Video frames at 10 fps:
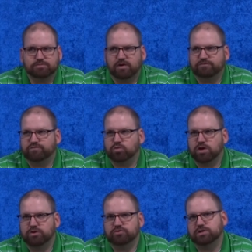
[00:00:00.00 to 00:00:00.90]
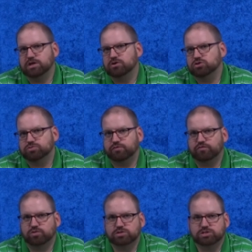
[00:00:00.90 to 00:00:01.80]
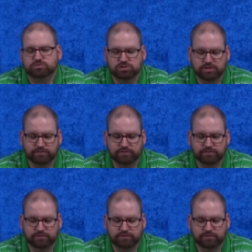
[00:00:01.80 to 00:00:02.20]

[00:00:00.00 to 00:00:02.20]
about 400 years before she was